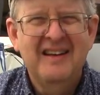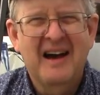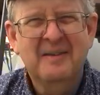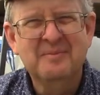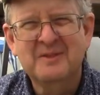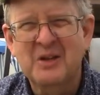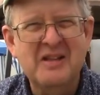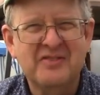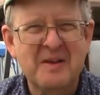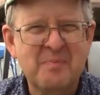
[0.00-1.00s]
I'm
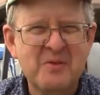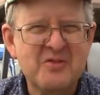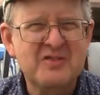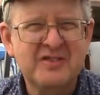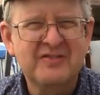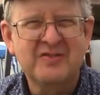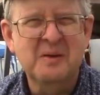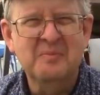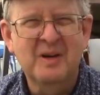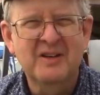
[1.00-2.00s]
Glenn Simpers
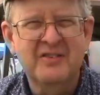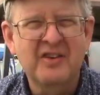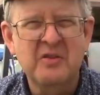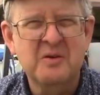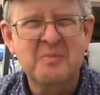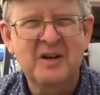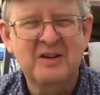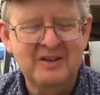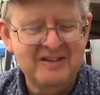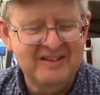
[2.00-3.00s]
from uh, Southern
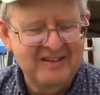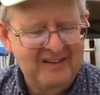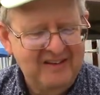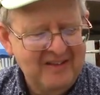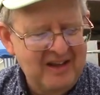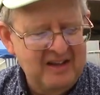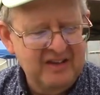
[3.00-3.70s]
Maryland, and